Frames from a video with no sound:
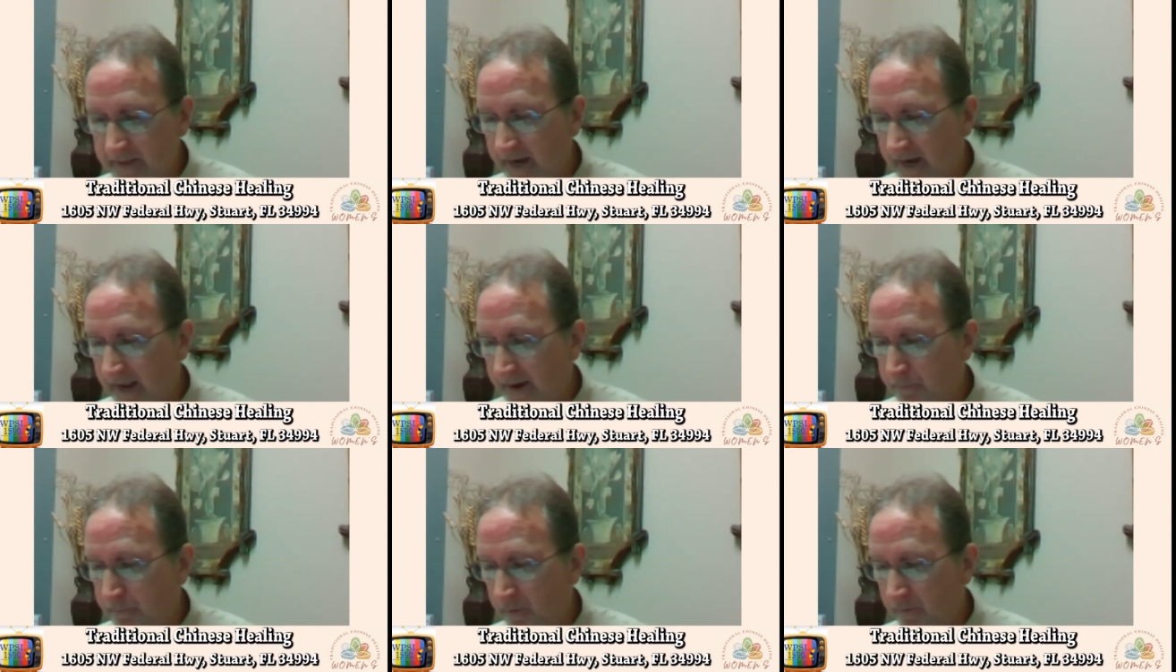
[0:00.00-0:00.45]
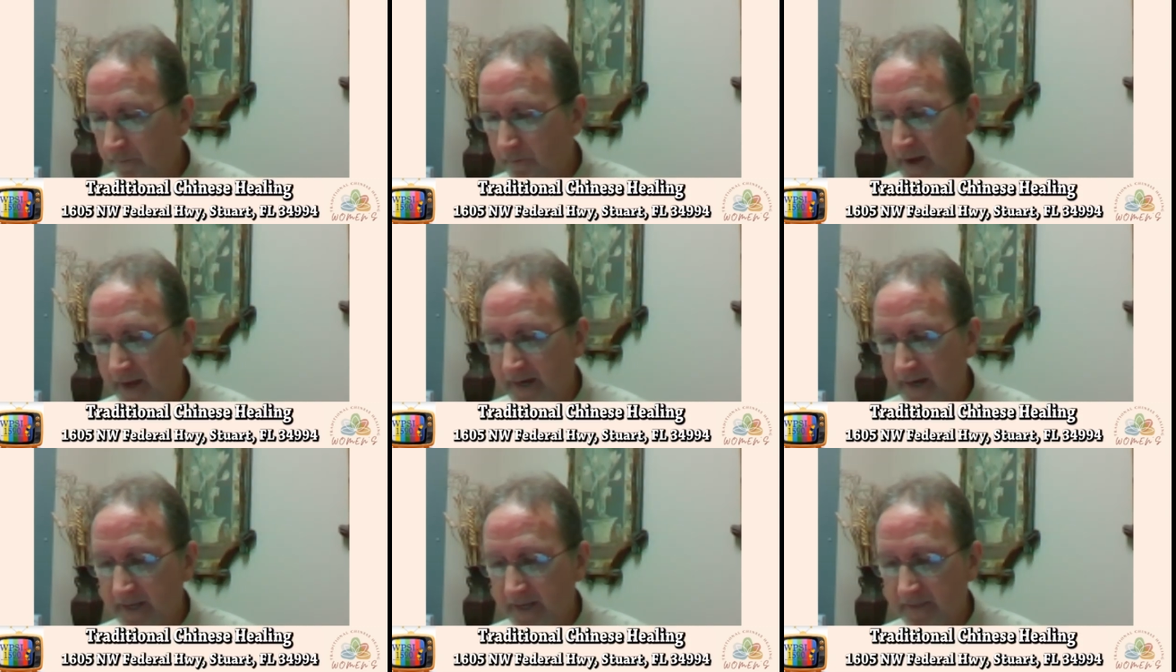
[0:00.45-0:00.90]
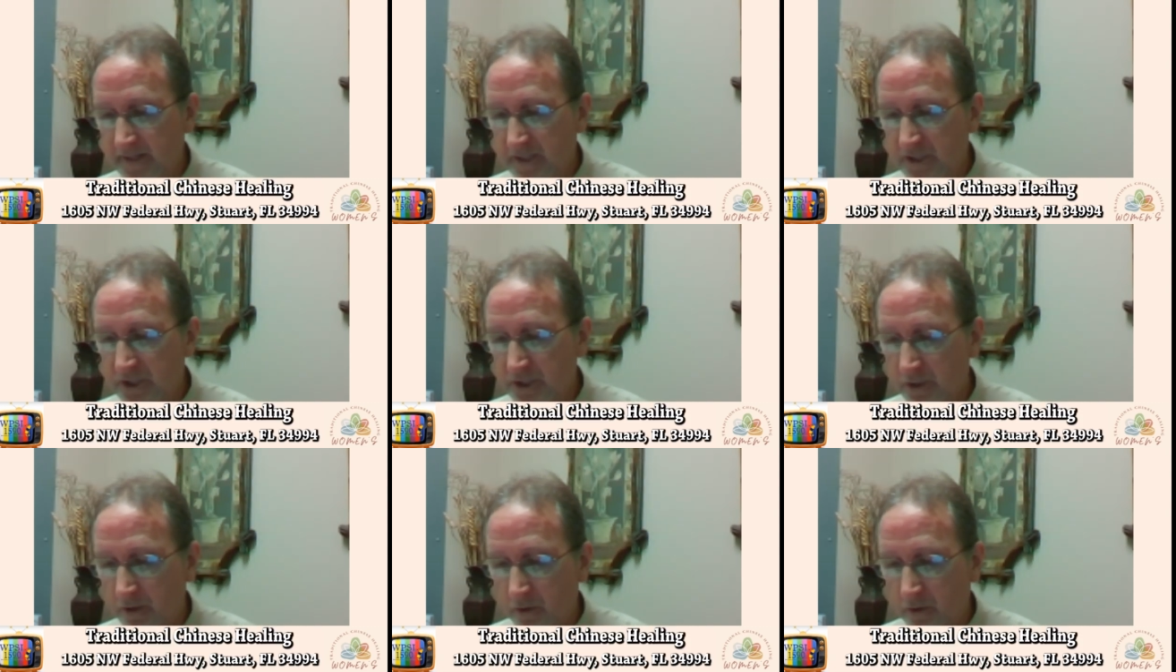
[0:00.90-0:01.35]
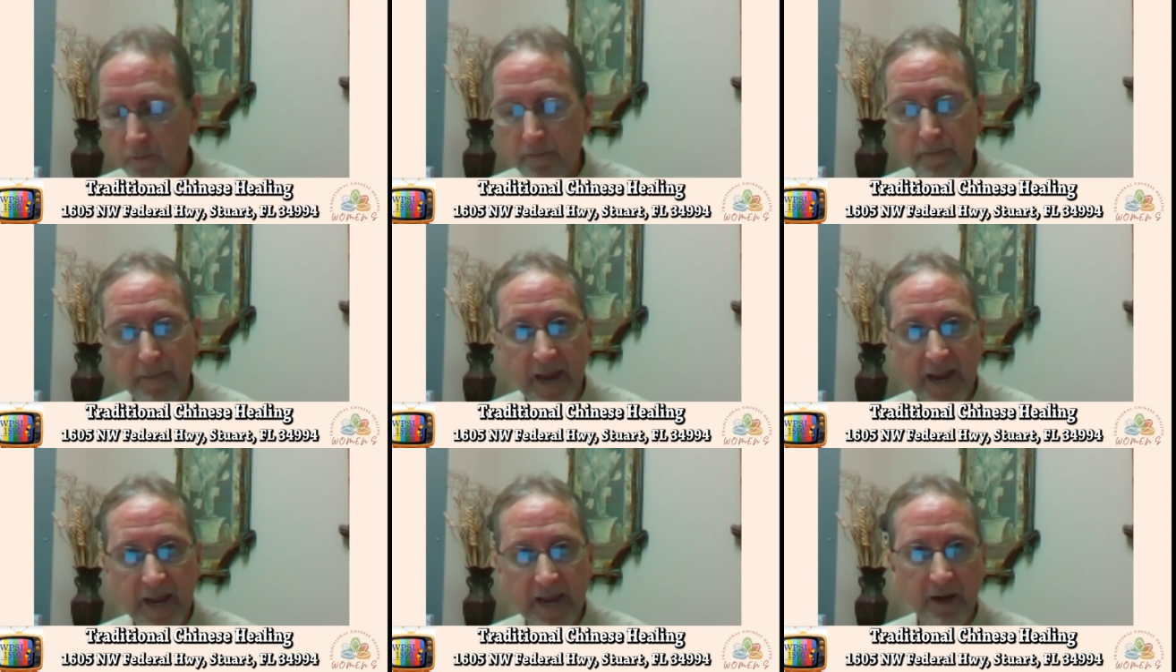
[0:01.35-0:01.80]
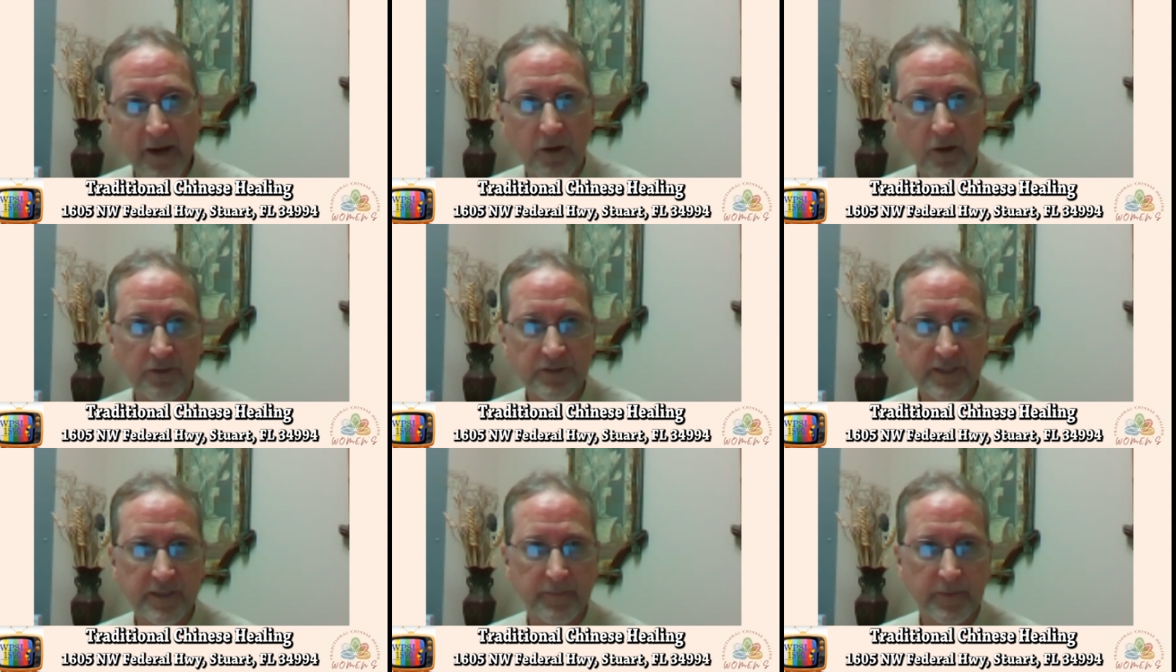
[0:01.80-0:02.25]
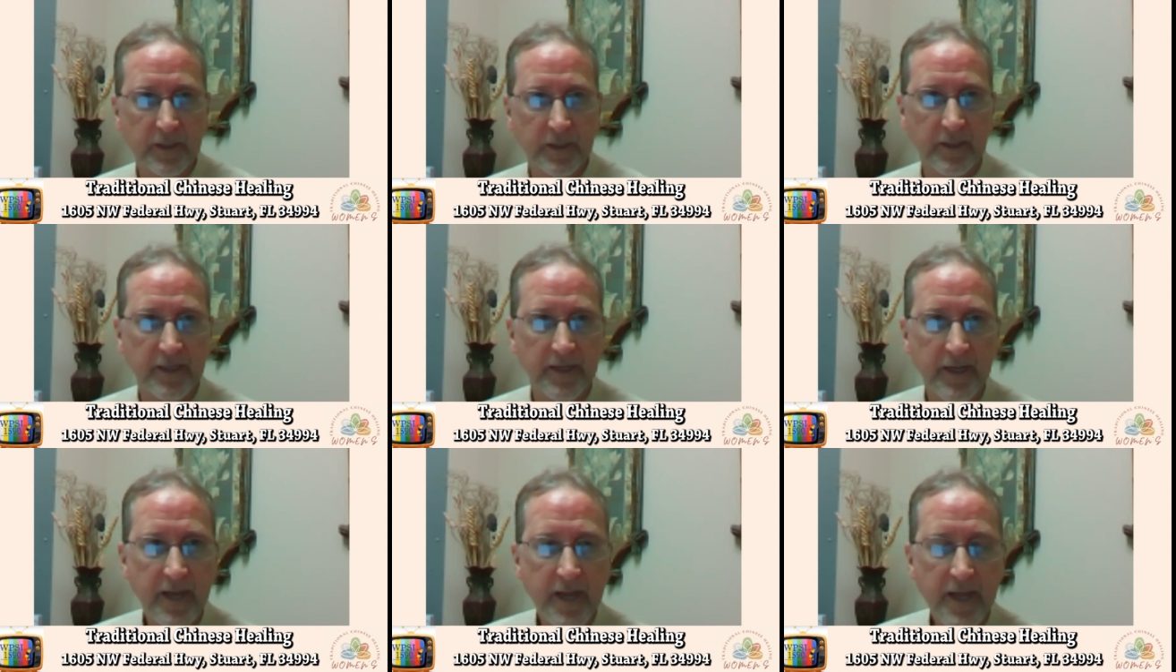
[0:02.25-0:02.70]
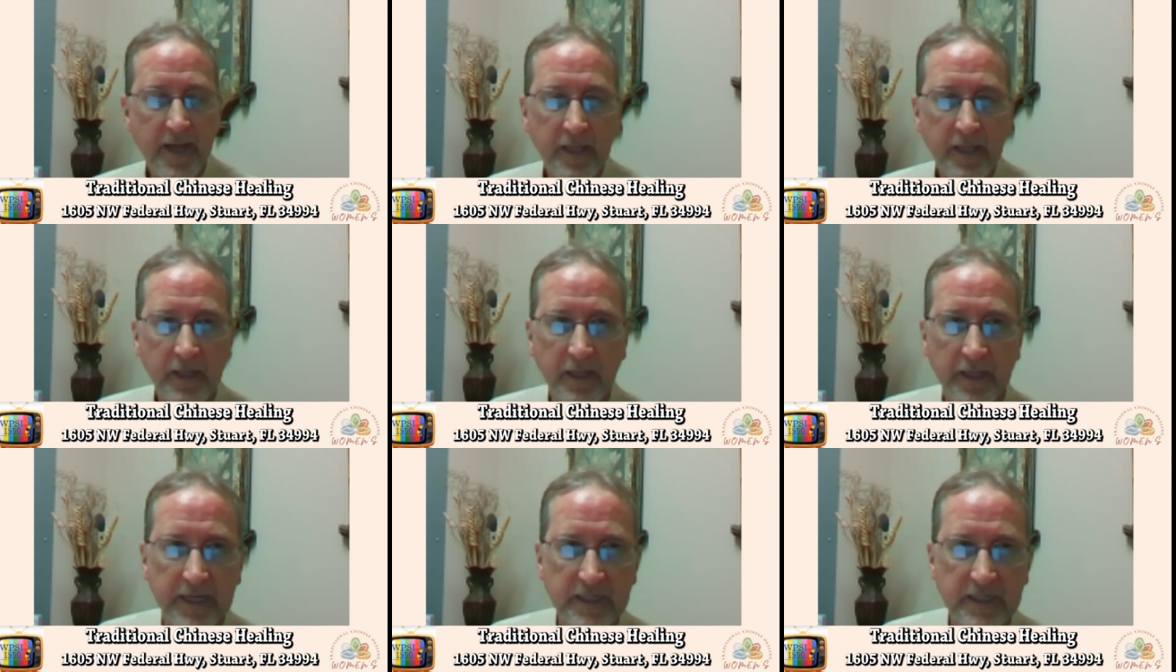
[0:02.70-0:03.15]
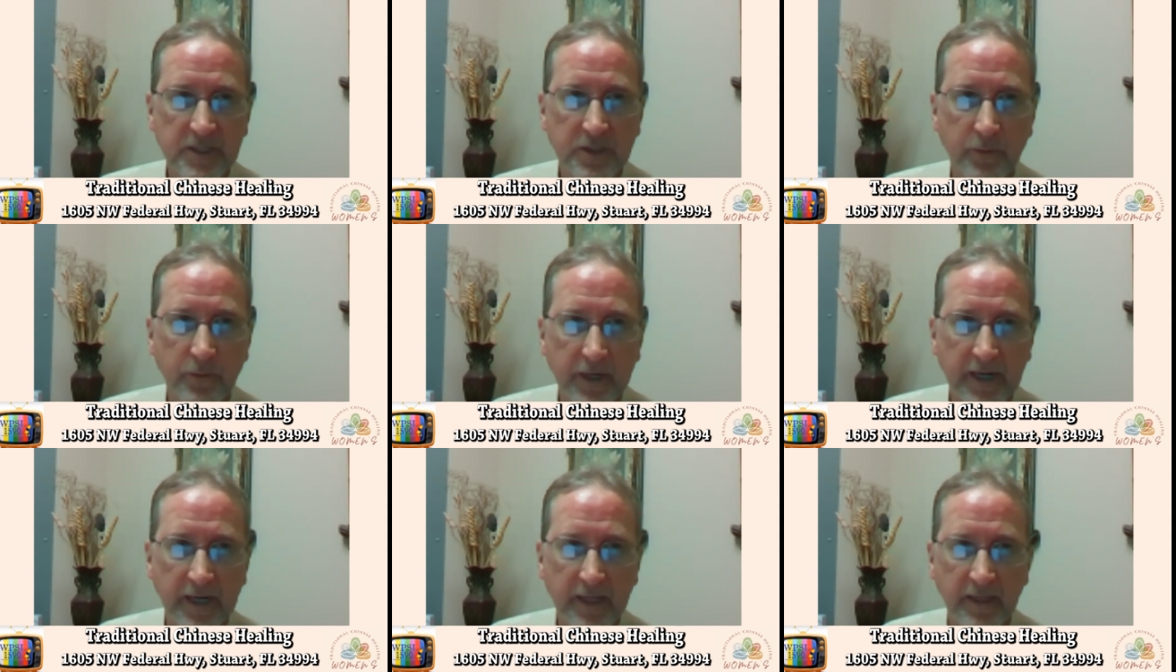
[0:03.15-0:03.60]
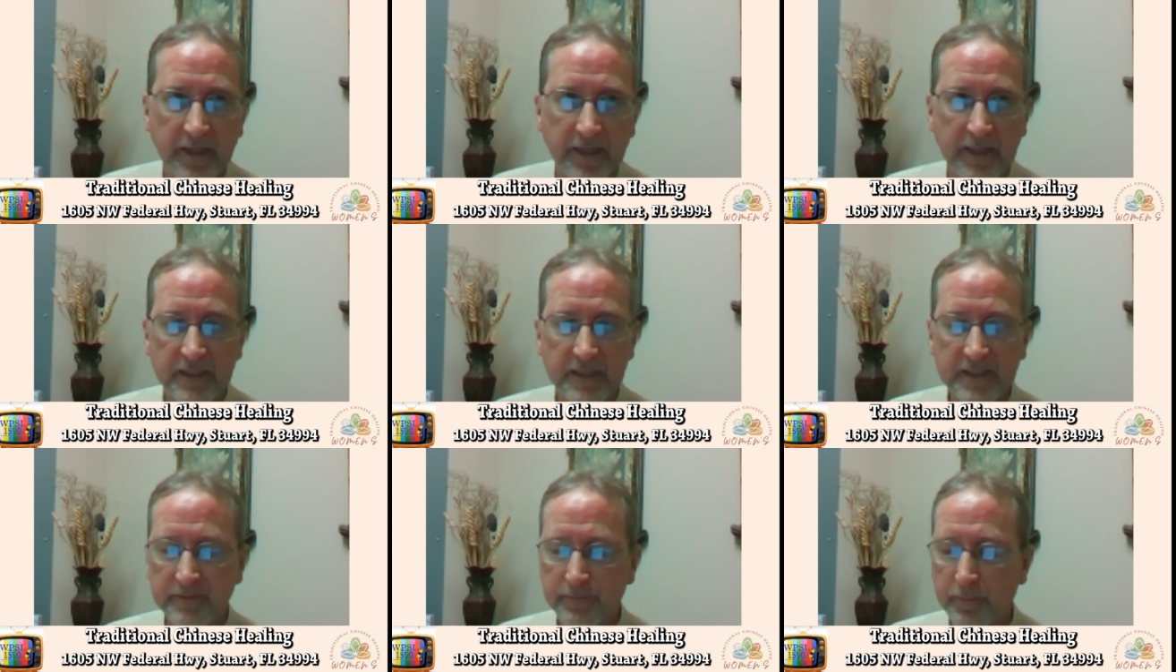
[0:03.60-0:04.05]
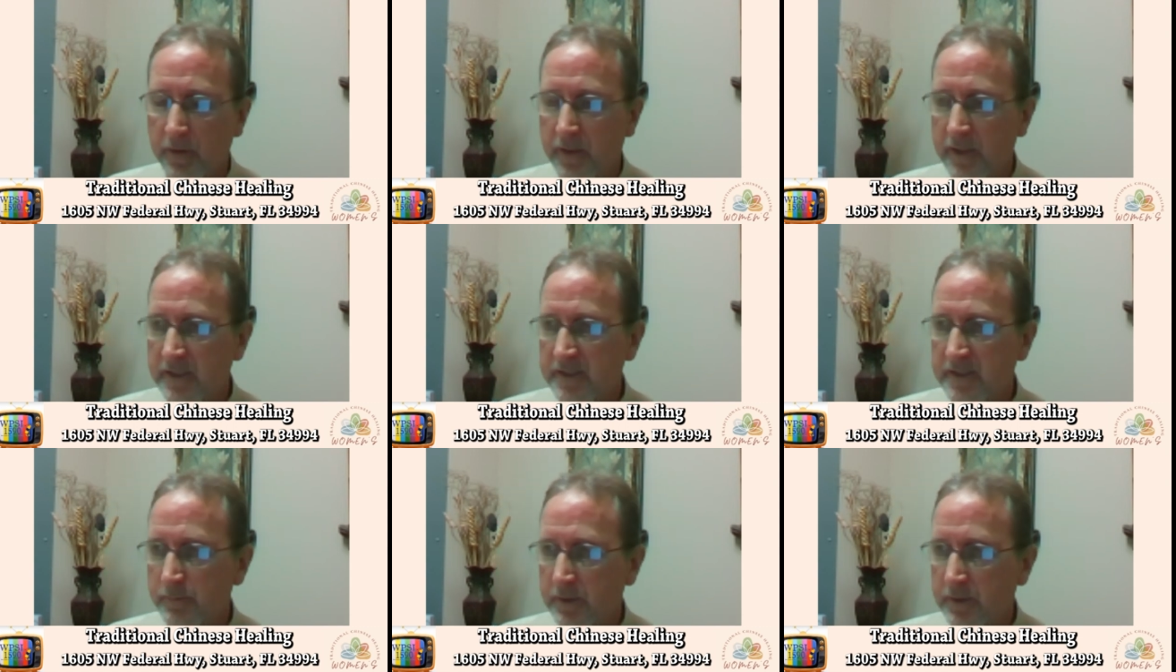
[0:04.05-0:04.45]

that I provide on the show may ultimately lead to a healing experience,